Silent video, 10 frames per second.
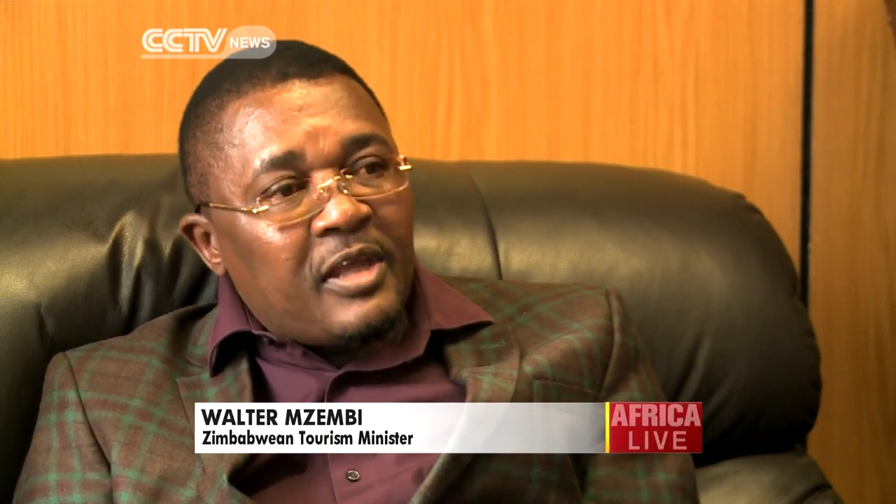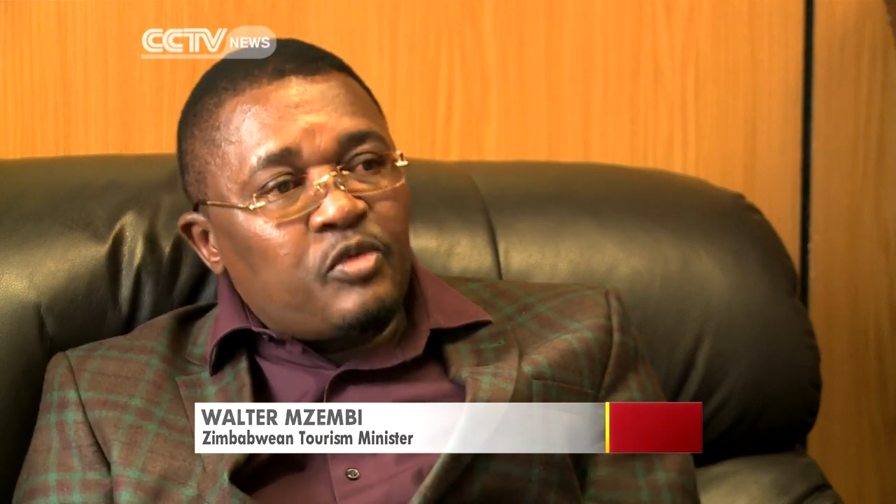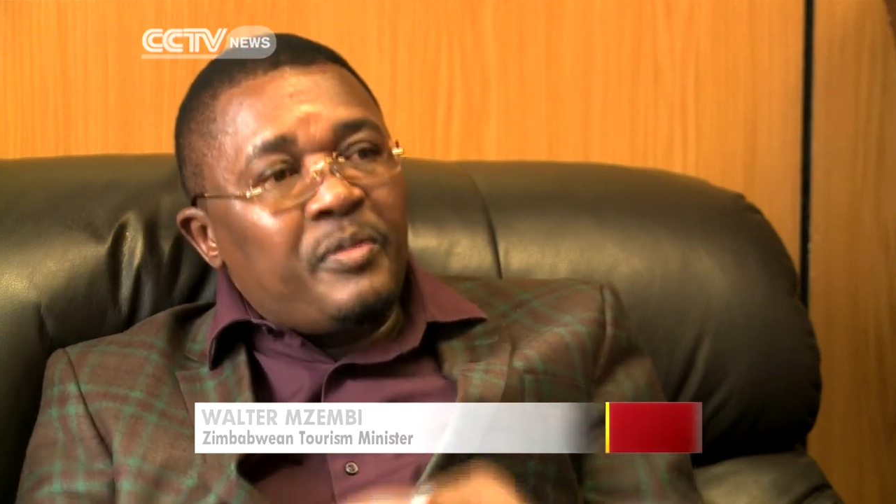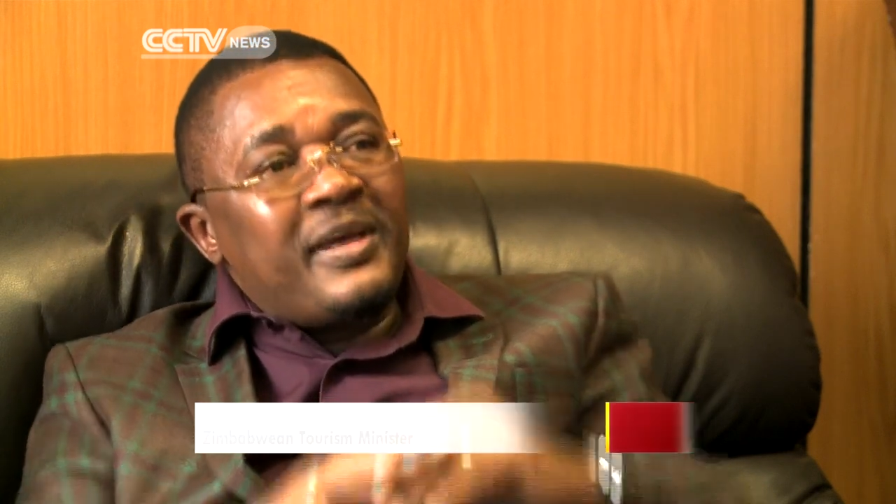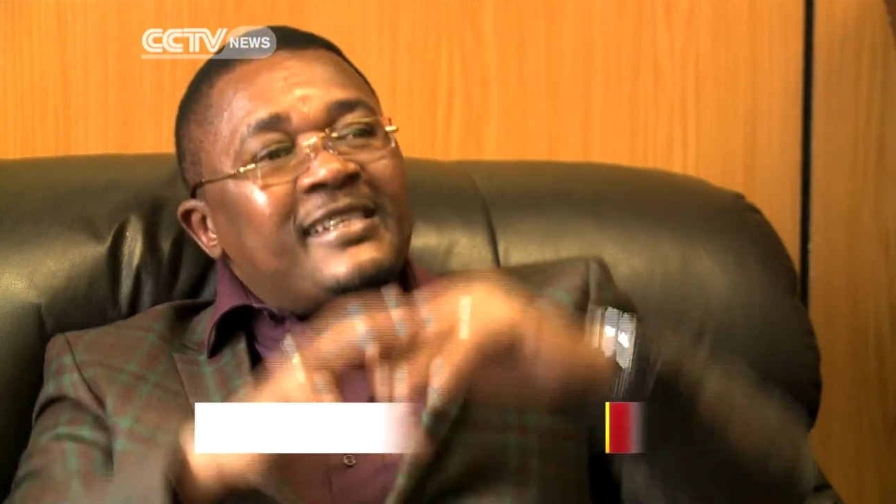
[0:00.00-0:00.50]

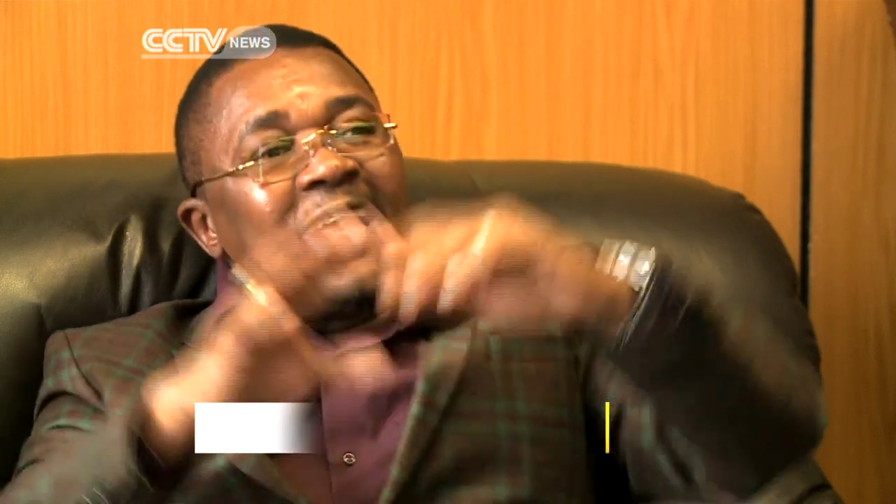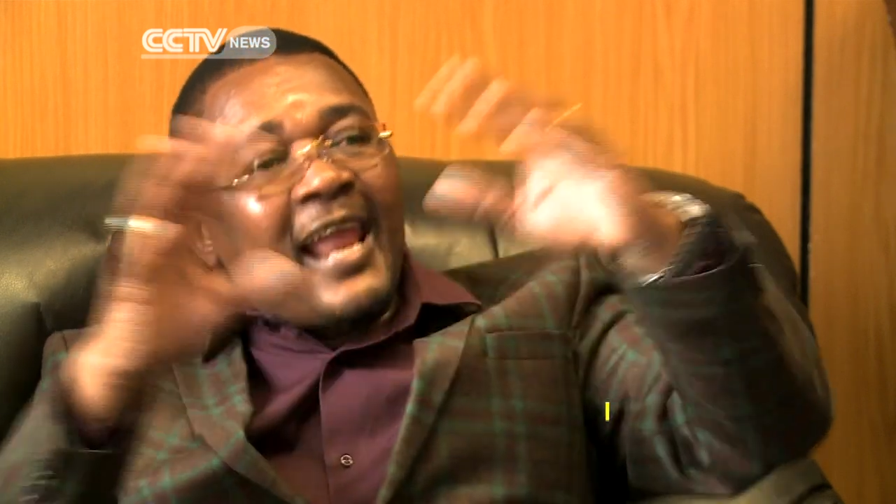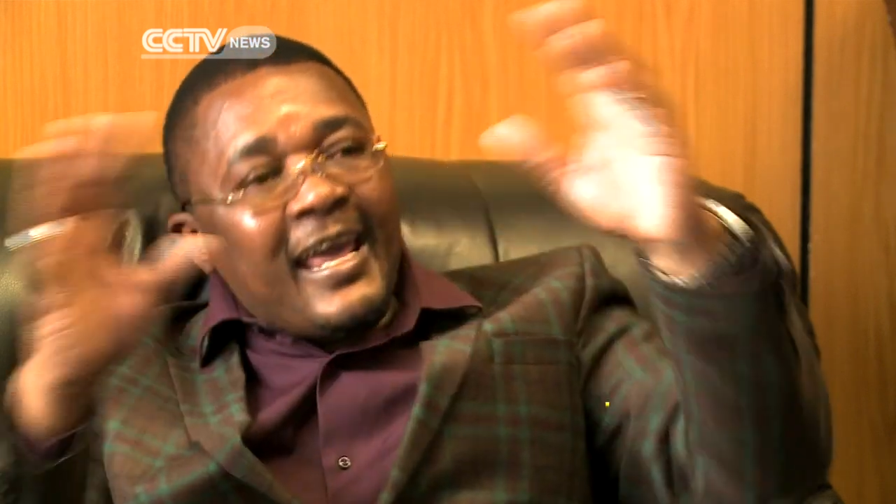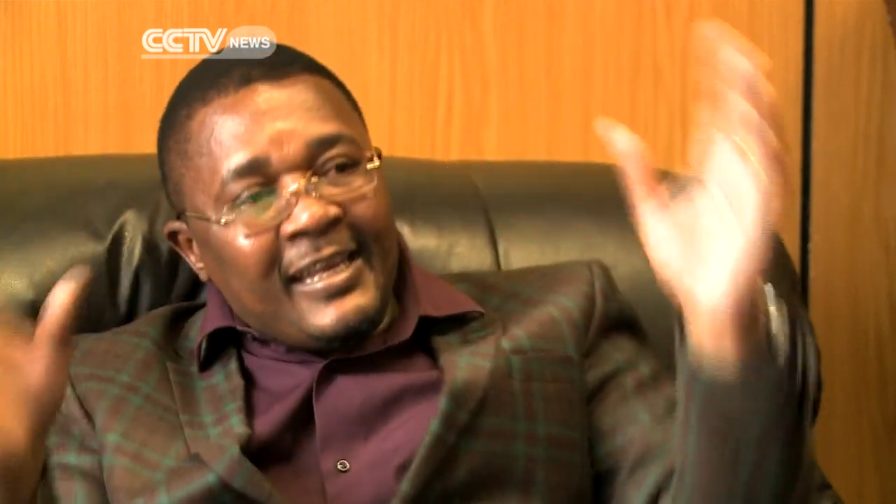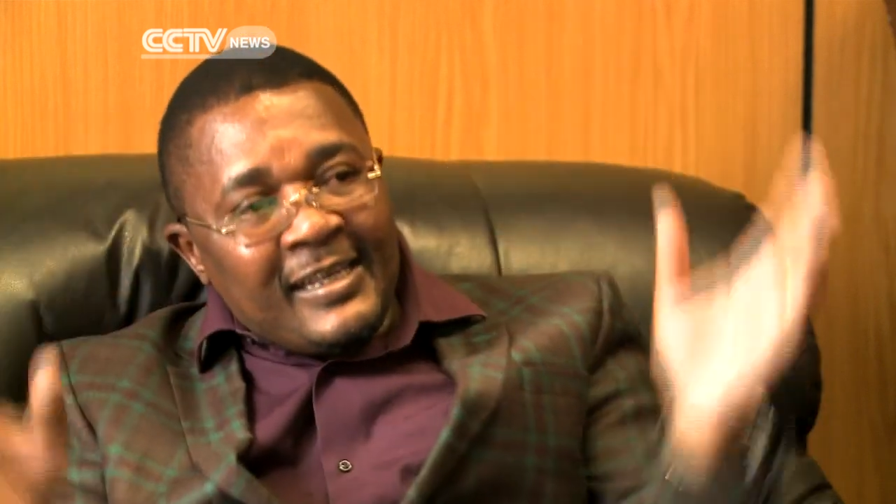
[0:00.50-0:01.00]
that we must
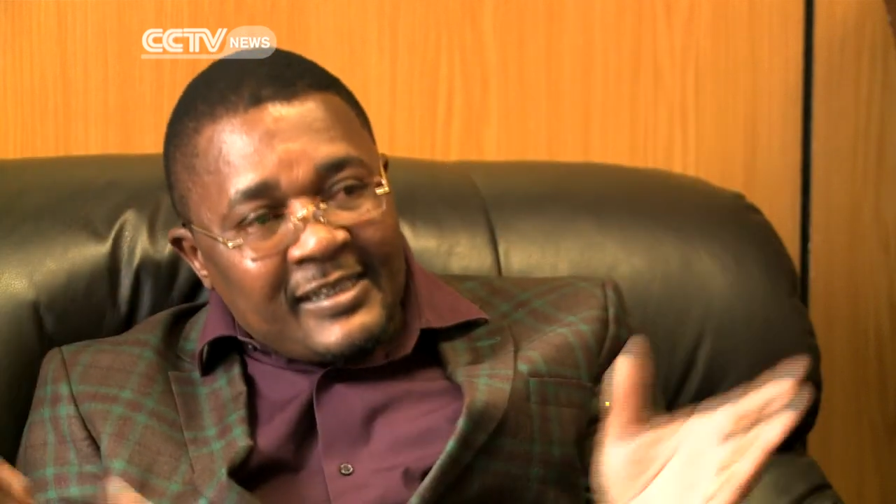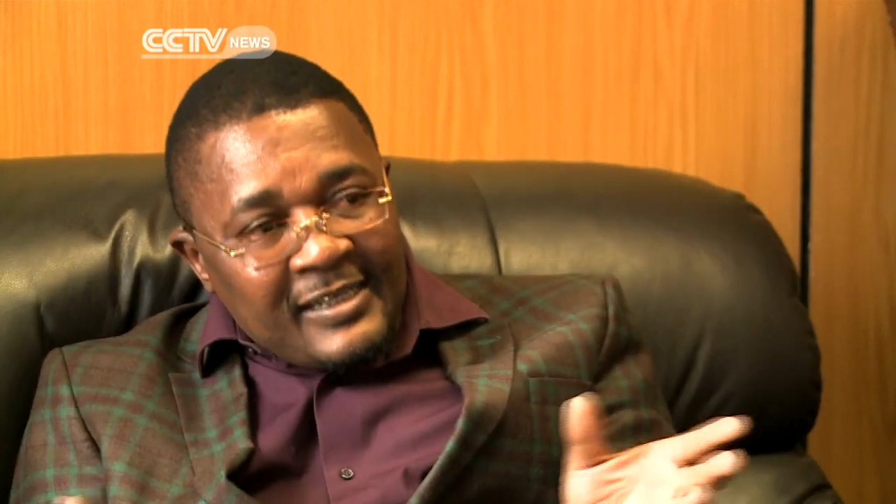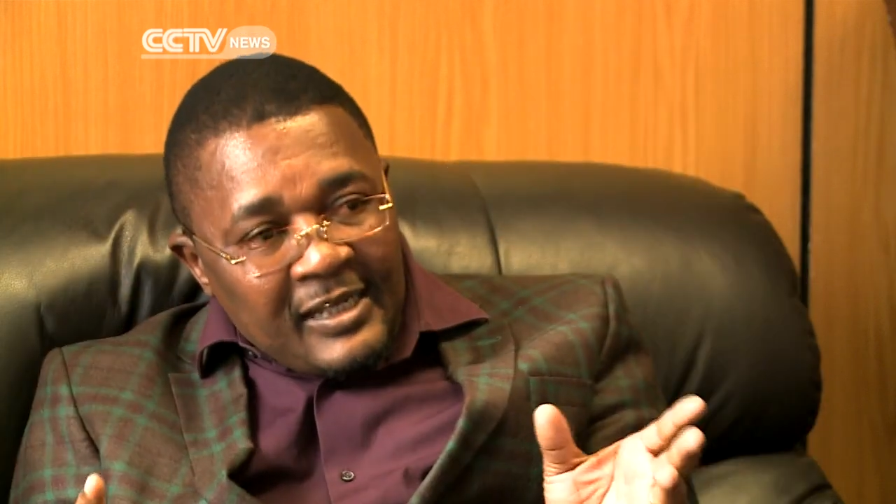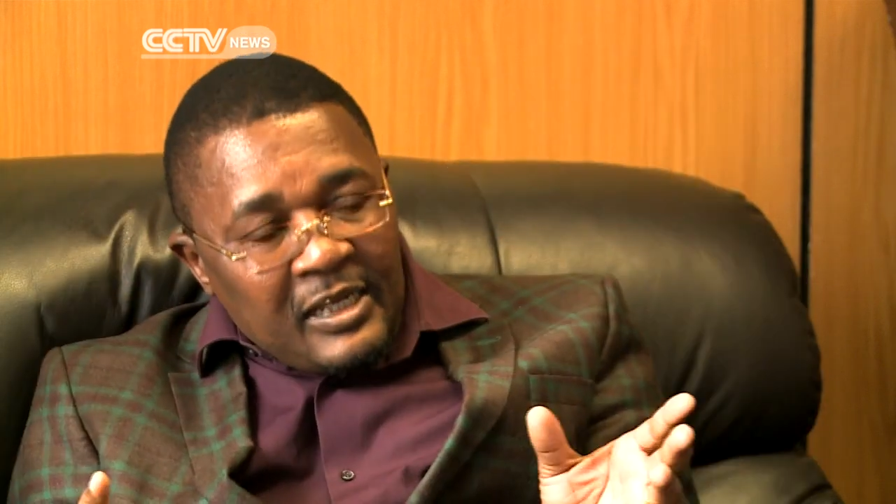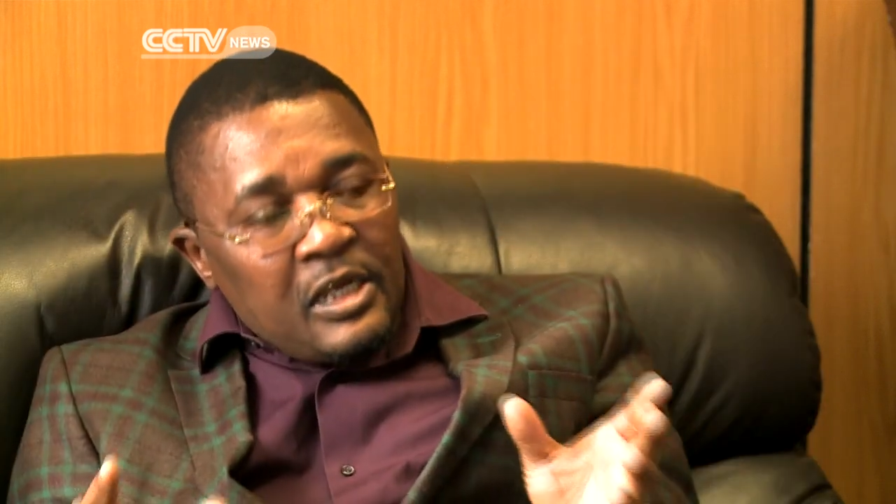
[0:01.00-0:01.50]
align it